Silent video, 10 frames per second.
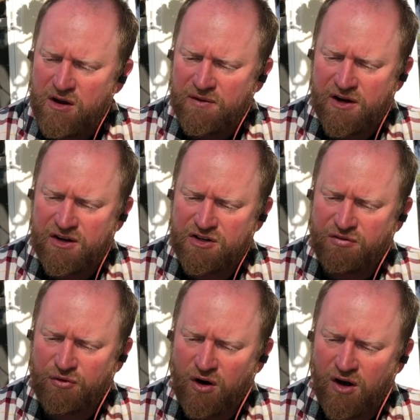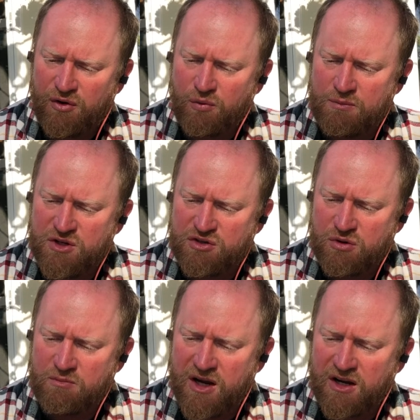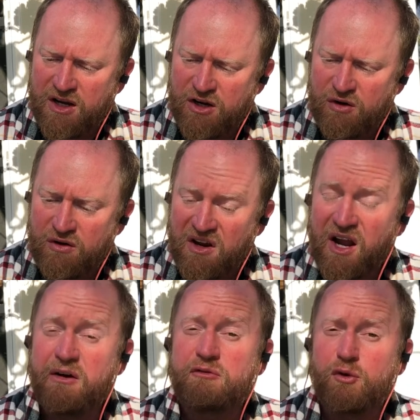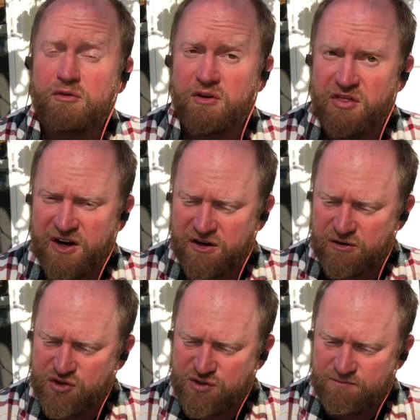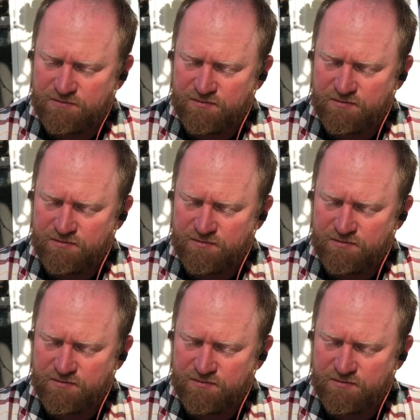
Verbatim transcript: than it is for other women to remain here and forfeit theirs.